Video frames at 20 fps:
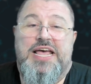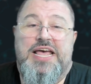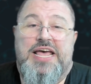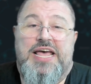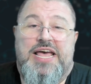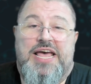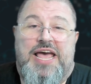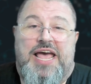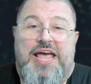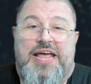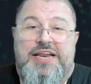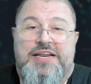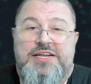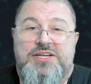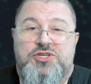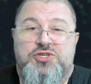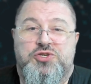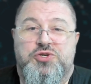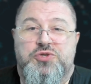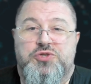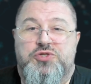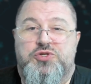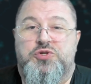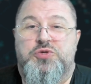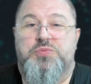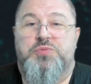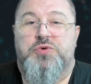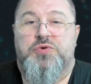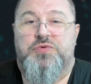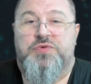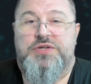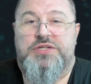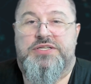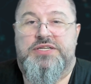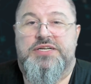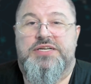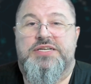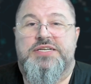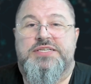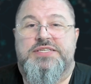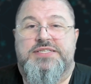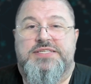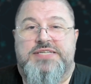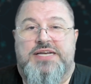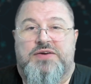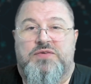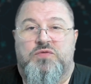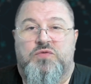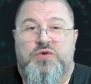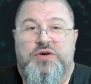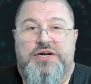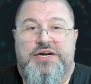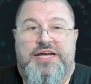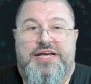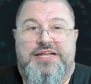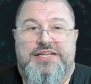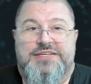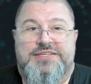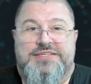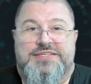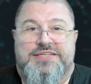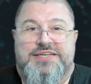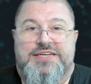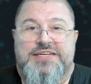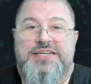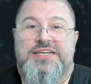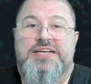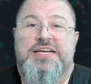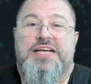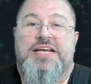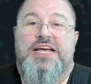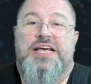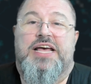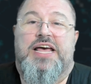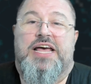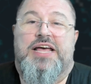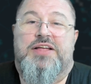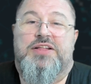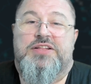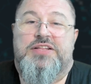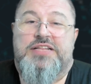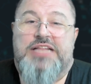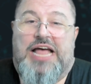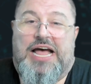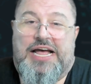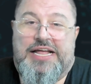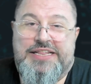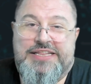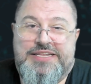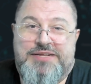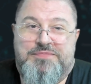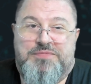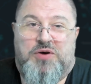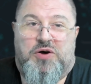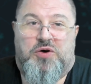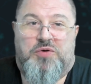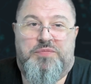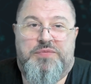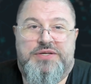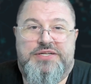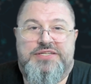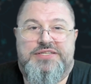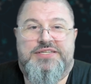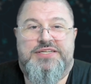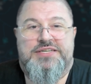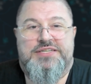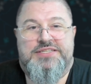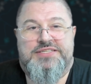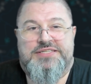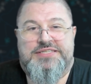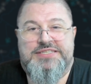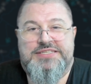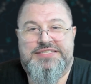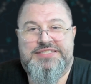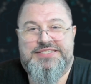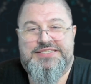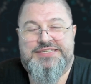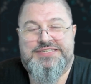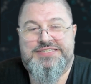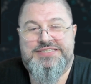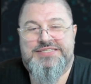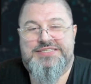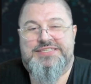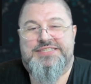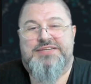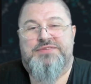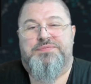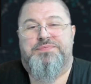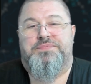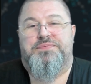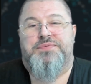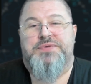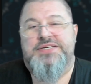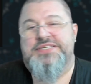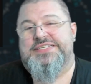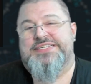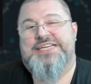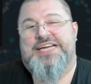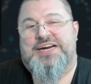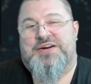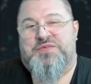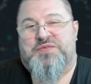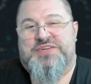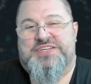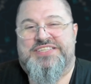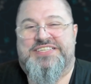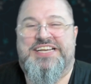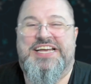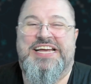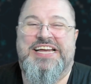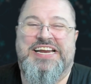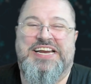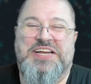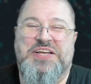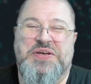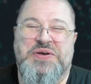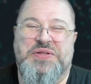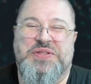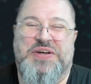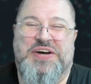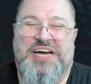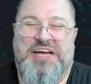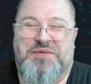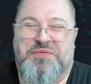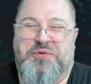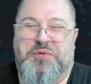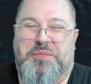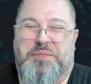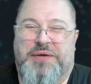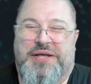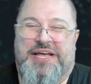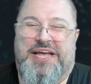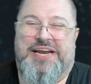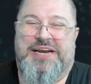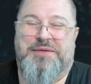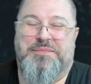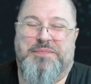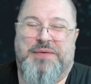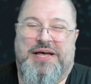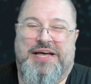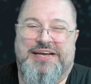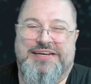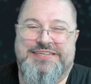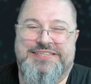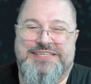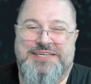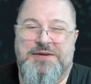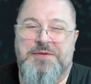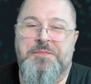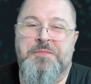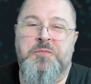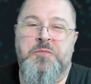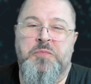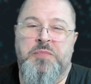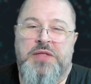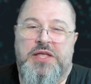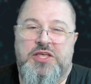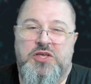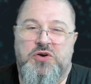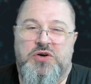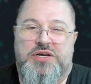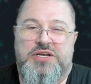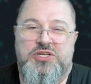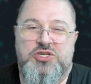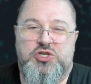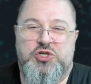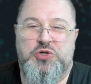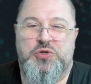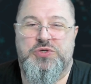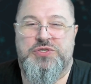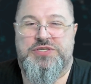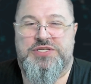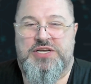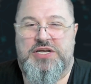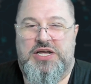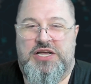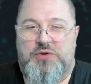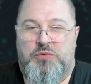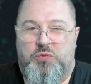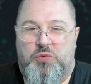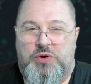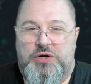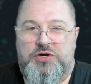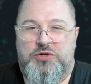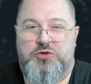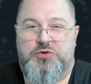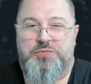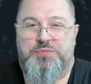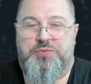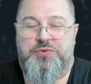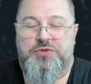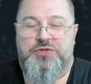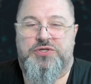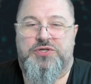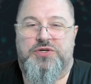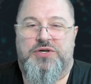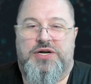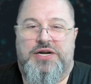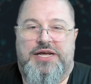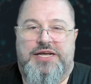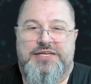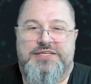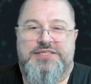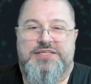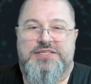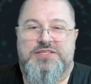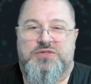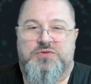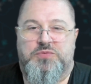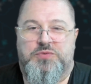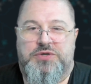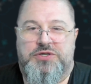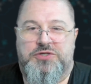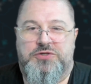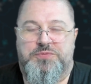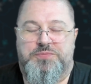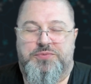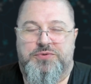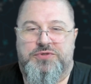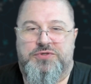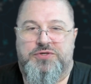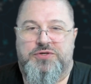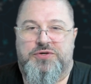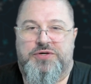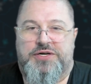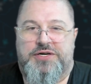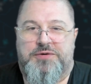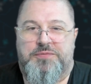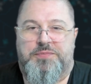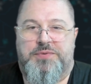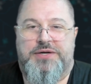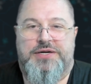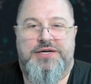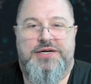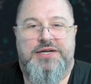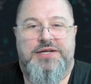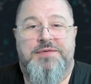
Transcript: and choose to move it somewhere else. At the moment, this is a free service. You don't have to pay any tax. You can choose where to put your license, where you put your airplane,